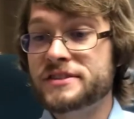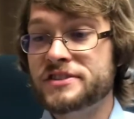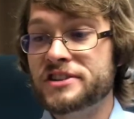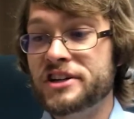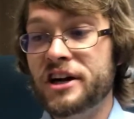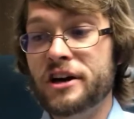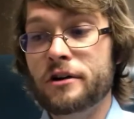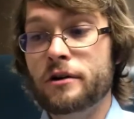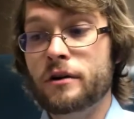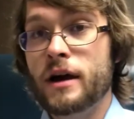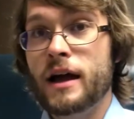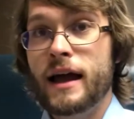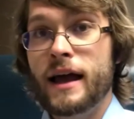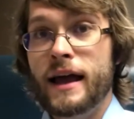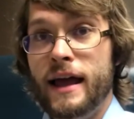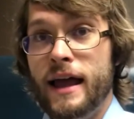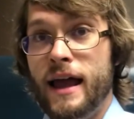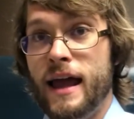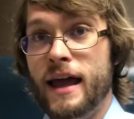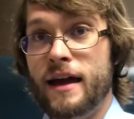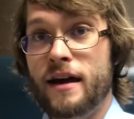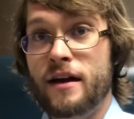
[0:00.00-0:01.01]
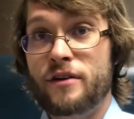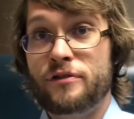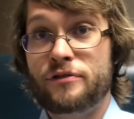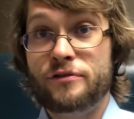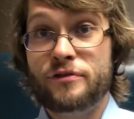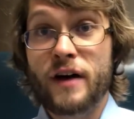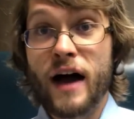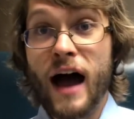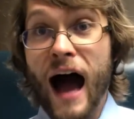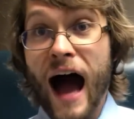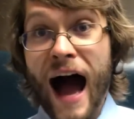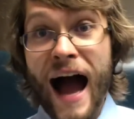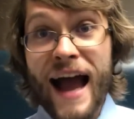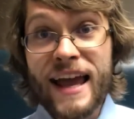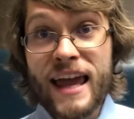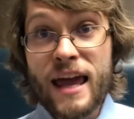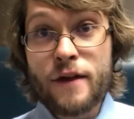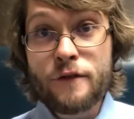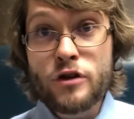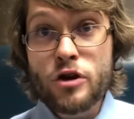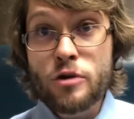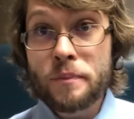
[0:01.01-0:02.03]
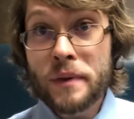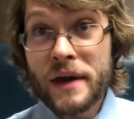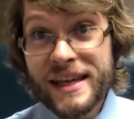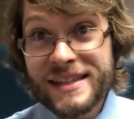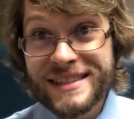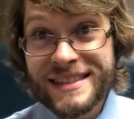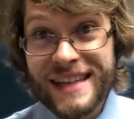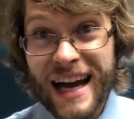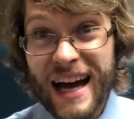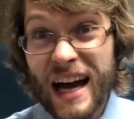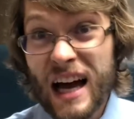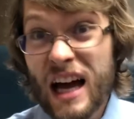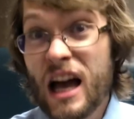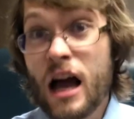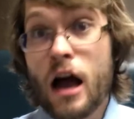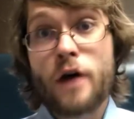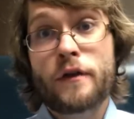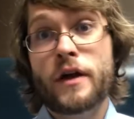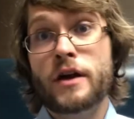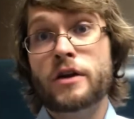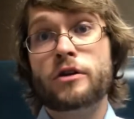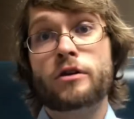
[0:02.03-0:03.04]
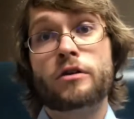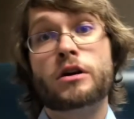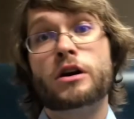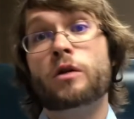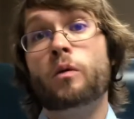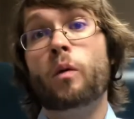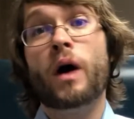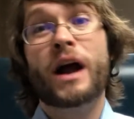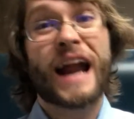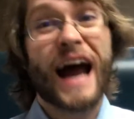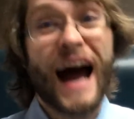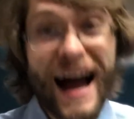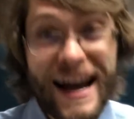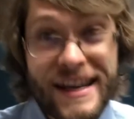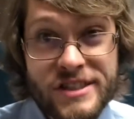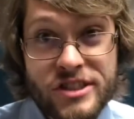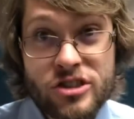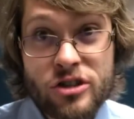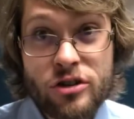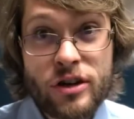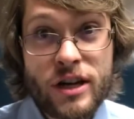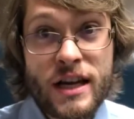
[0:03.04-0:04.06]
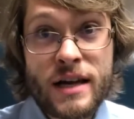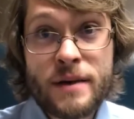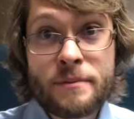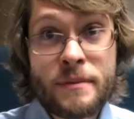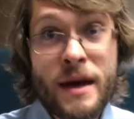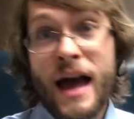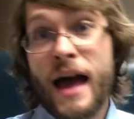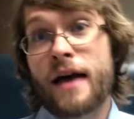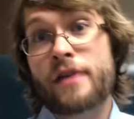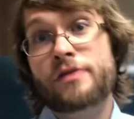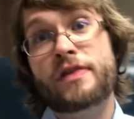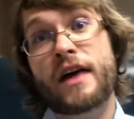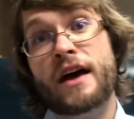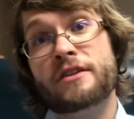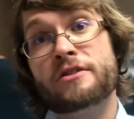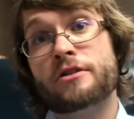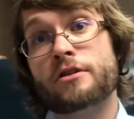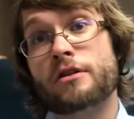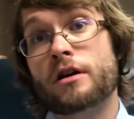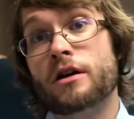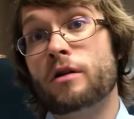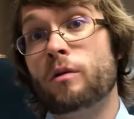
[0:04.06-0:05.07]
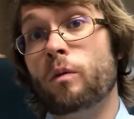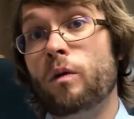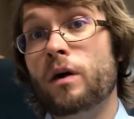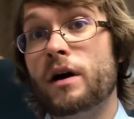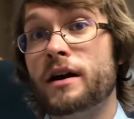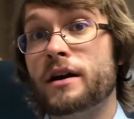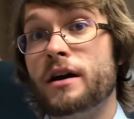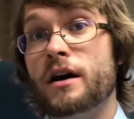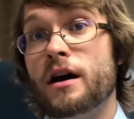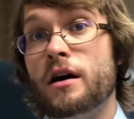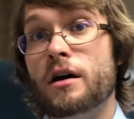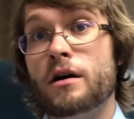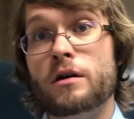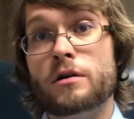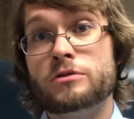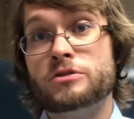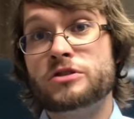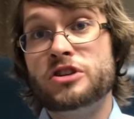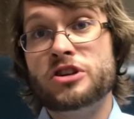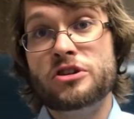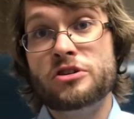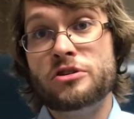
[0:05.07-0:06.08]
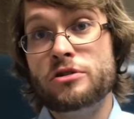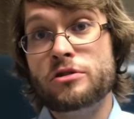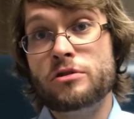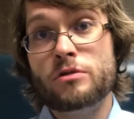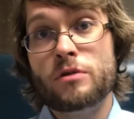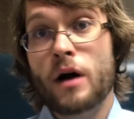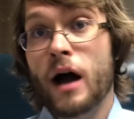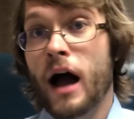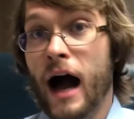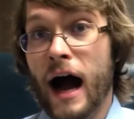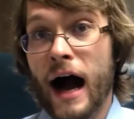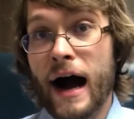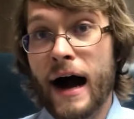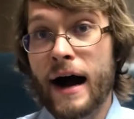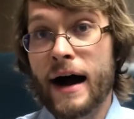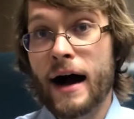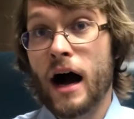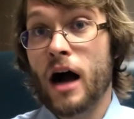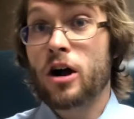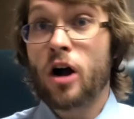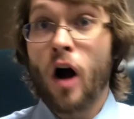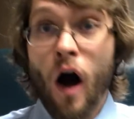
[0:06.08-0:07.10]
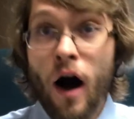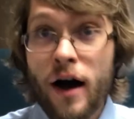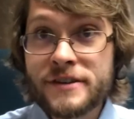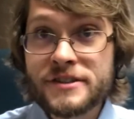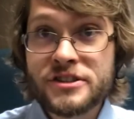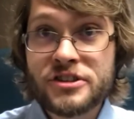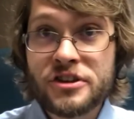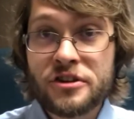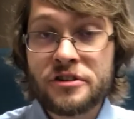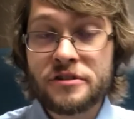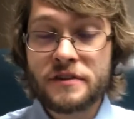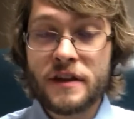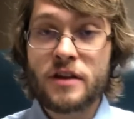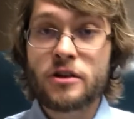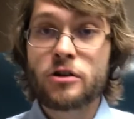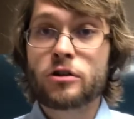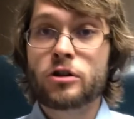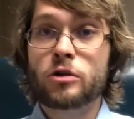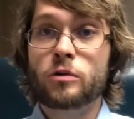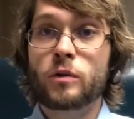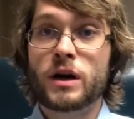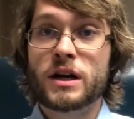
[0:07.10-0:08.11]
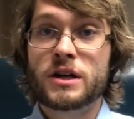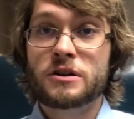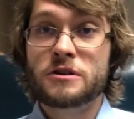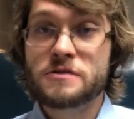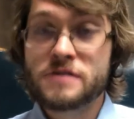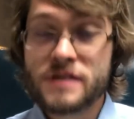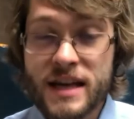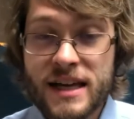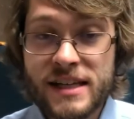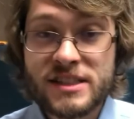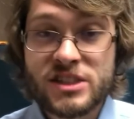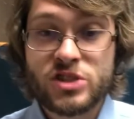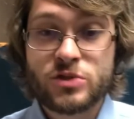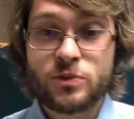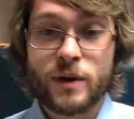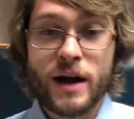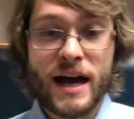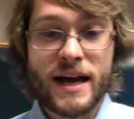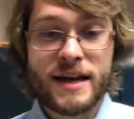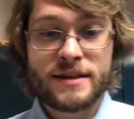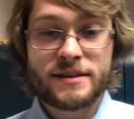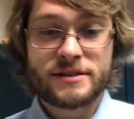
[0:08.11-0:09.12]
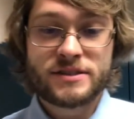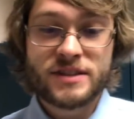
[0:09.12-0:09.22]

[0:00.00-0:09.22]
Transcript: So if I give you pizza, then you're gonna want ice cream, then you're gonna wanna go to uh, a concert, then you're gonna wanna do this, right?